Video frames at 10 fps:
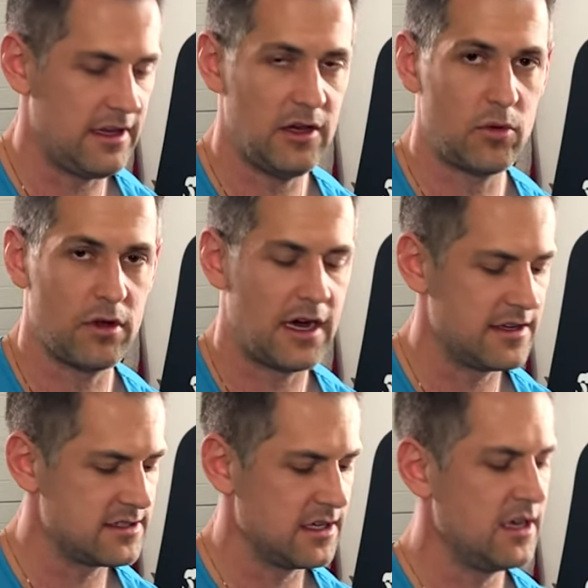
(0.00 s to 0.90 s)
equal,
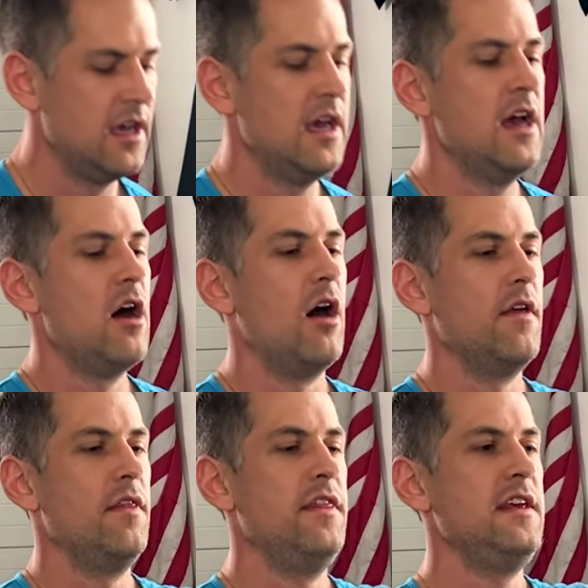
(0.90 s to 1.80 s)
honestly.
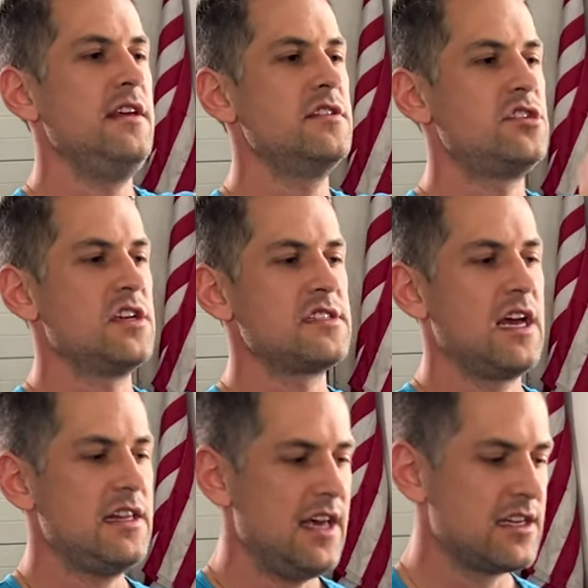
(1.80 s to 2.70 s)
These, just
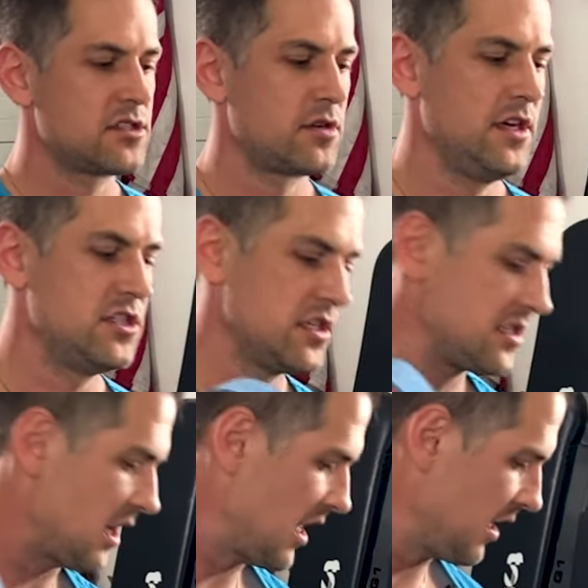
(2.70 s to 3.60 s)
like the X3,
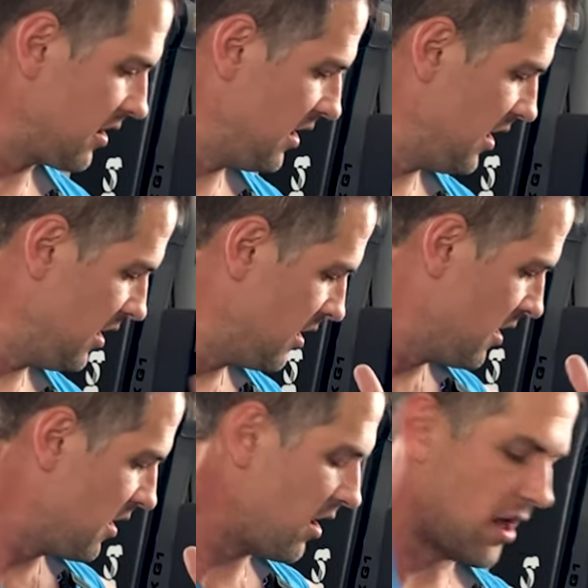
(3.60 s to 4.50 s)
just like the
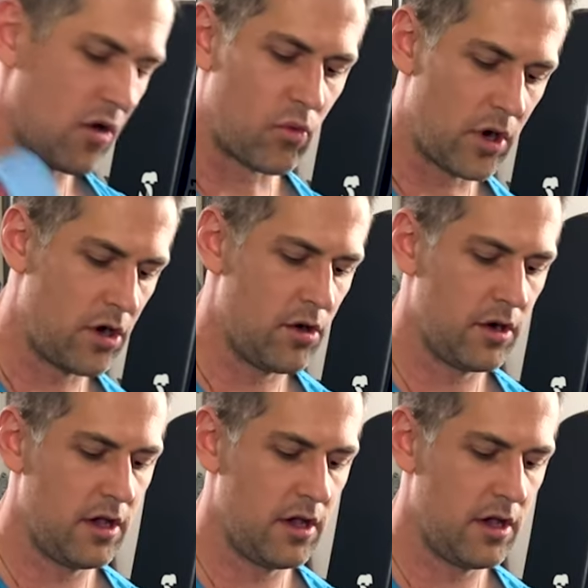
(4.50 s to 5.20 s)
uh, Rogue,